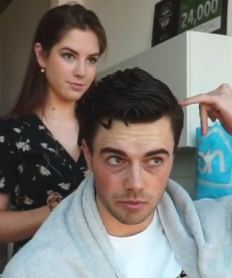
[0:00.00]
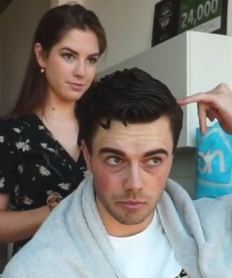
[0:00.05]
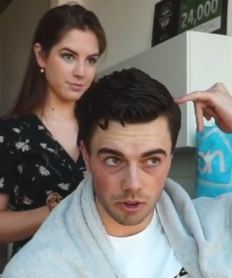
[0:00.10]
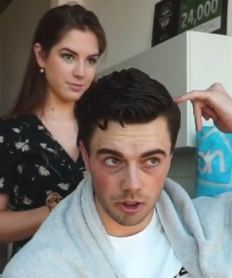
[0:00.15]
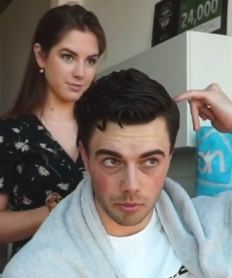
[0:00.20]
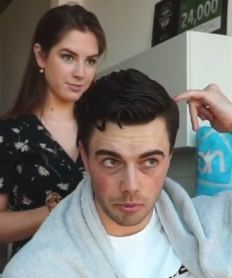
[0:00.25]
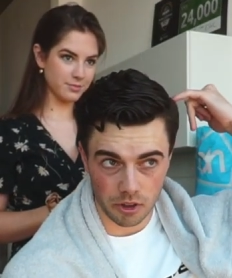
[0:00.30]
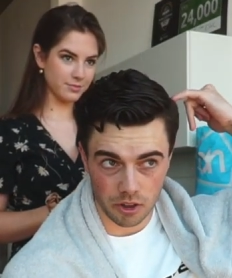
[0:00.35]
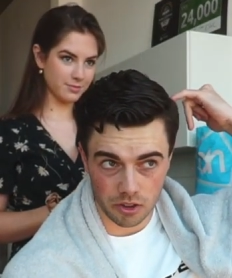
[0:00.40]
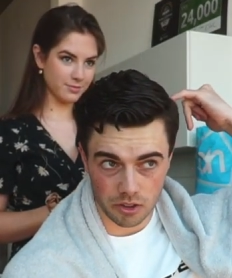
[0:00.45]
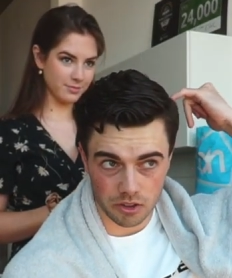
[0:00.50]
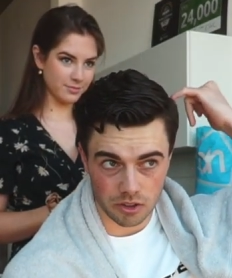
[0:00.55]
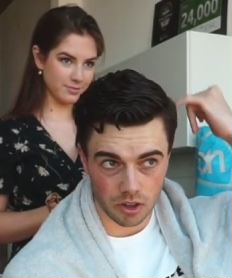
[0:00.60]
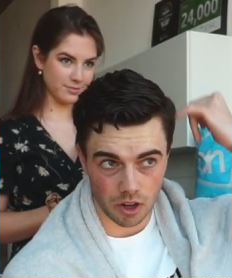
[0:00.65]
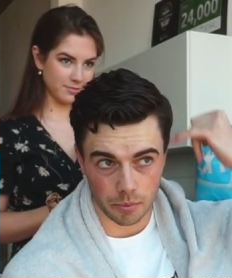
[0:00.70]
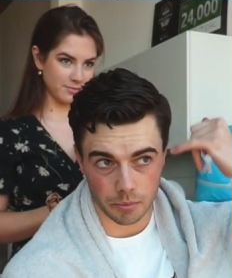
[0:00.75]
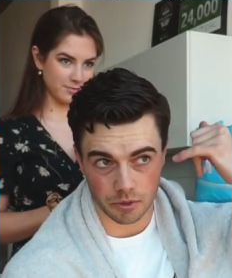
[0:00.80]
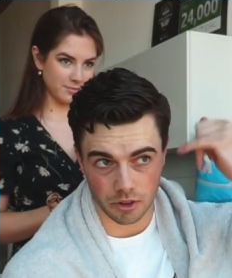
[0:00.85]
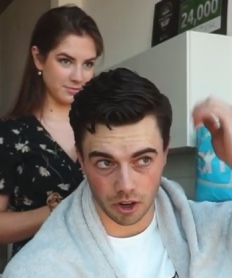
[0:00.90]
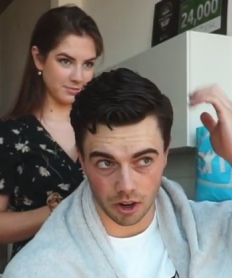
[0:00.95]

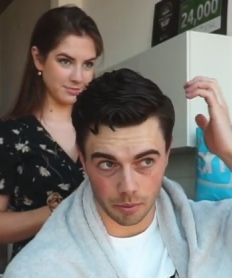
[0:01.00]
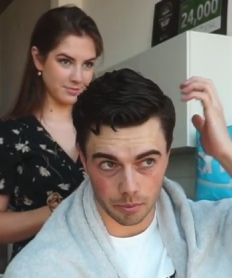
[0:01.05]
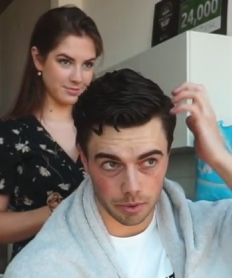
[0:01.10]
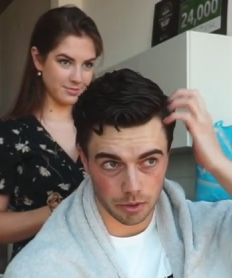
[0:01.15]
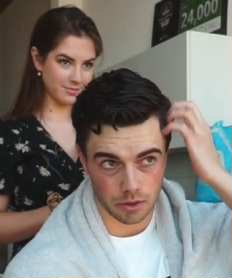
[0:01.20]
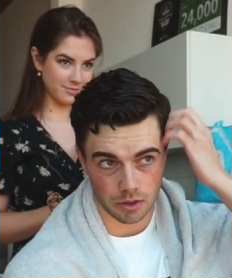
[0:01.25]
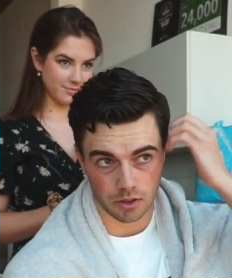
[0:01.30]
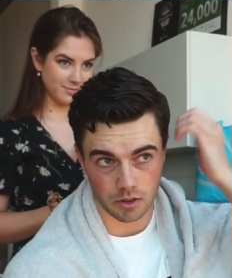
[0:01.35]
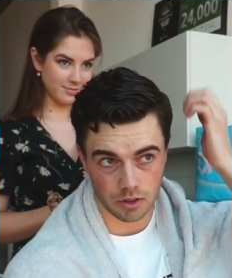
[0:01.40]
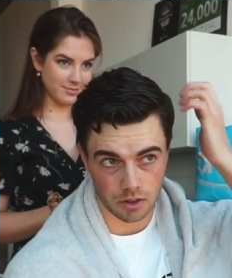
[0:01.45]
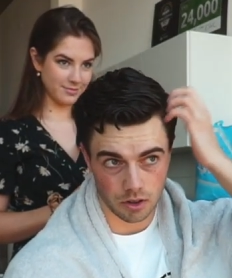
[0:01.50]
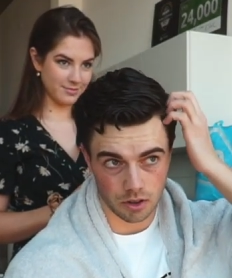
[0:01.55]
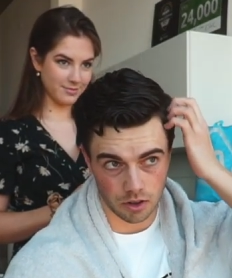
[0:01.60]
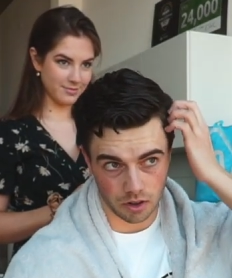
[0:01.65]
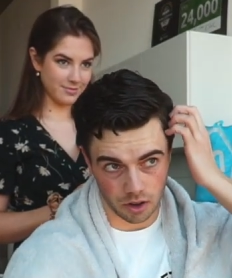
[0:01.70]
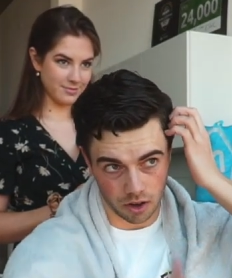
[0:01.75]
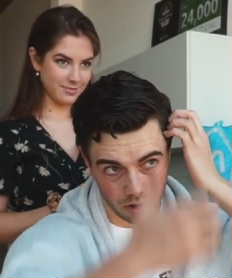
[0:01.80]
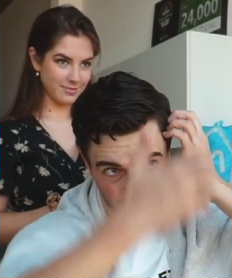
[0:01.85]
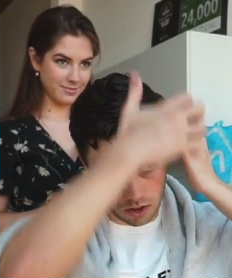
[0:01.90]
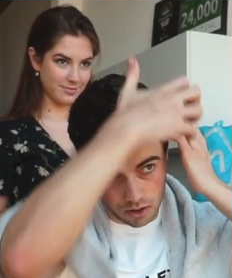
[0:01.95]
Speaker 1: millimeters up top,
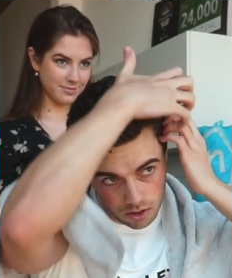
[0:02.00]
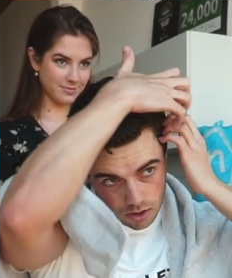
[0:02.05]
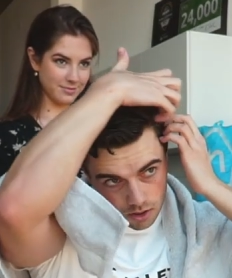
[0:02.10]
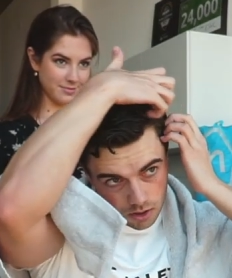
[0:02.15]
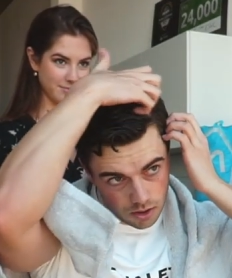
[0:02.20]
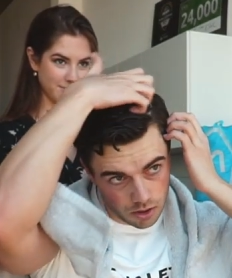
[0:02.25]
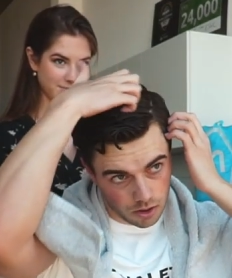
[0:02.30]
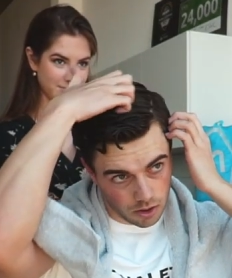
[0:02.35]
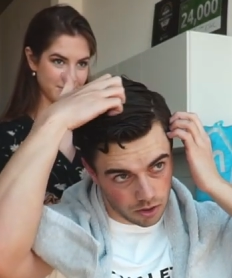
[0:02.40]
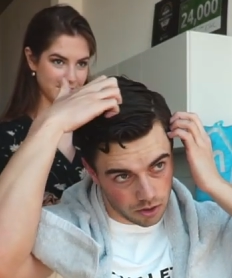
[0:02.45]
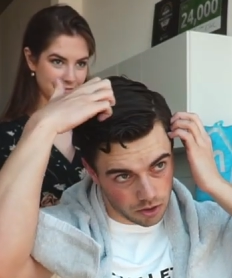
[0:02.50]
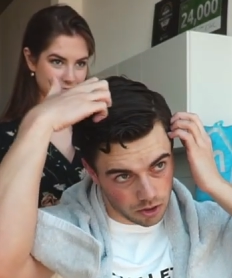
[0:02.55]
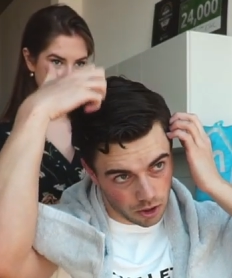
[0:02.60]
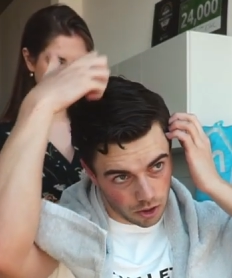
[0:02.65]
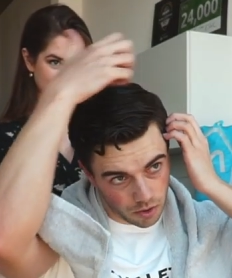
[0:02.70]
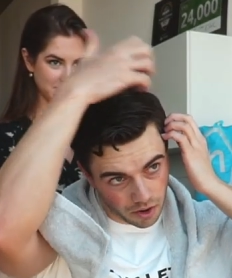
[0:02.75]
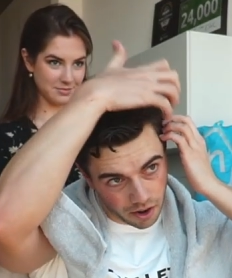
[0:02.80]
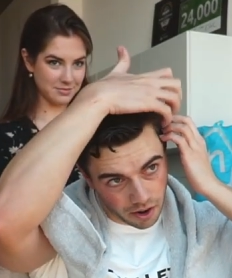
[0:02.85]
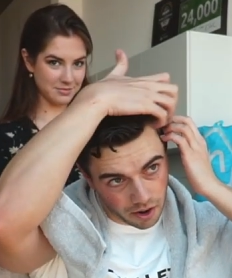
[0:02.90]
okay? So